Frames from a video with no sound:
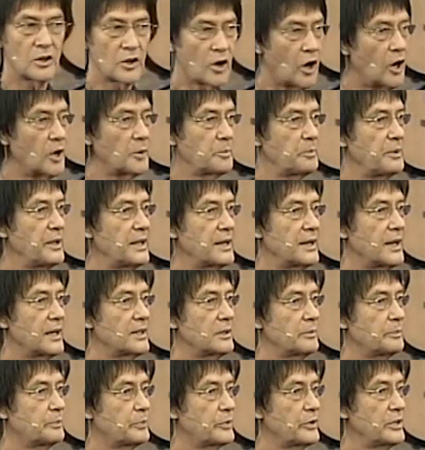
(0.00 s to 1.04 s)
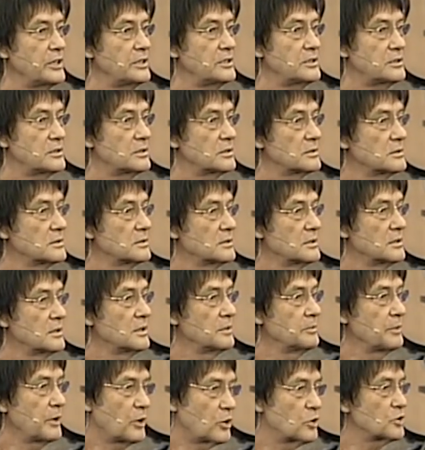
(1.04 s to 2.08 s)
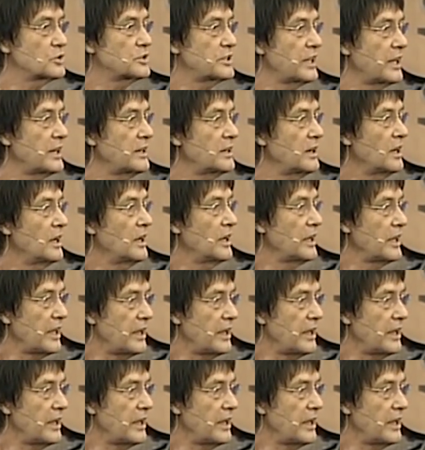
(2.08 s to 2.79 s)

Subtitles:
can't be another priest, because then